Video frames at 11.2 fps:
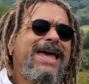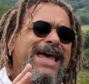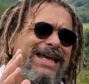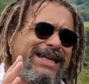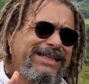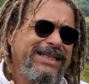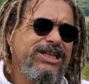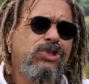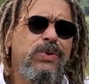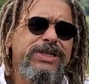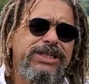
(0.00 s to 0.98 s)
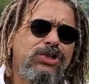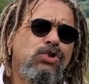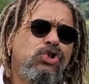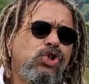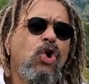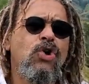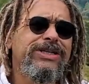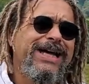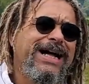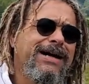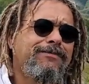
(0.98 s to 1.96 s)
In 1822, John
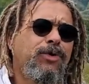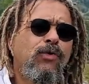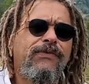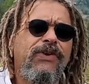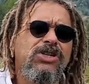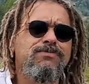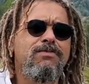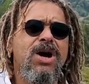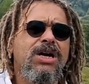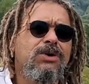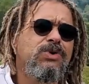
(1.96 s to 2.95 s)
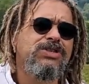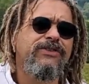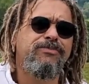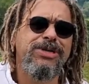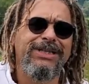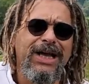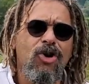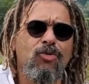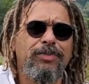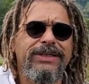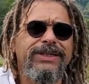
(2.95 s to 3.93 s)
Campbell, 1st Marquess of
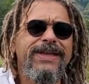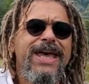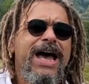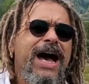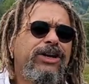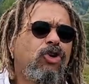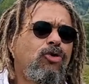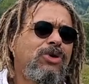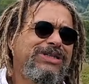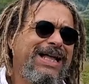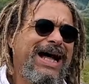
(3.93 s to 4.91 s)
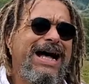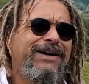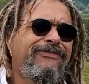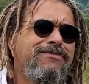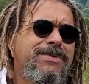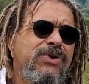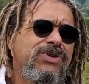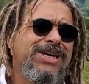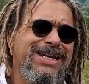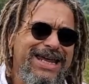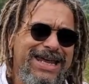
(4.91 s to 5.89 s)
Breadalbane, had almost
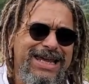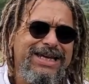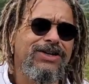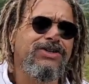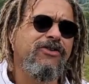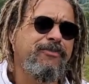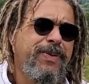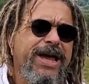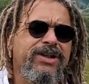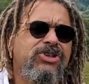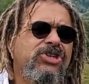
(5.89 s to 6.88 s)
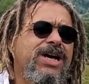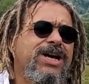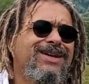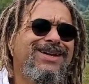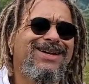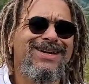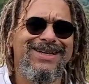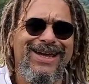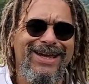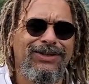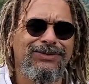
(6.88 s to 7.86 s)
500,000 acres of Perthshire and
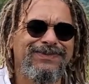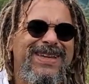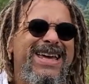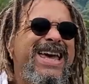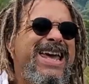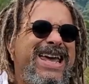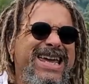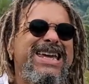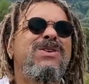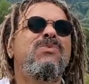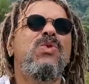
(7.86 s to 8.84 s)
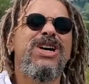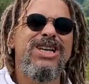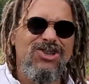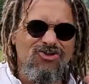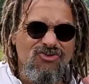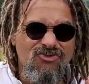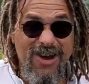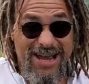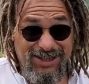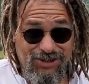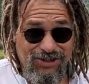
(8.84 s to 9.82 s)
Argyll. He was
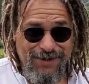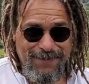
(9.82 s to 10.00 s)
rich.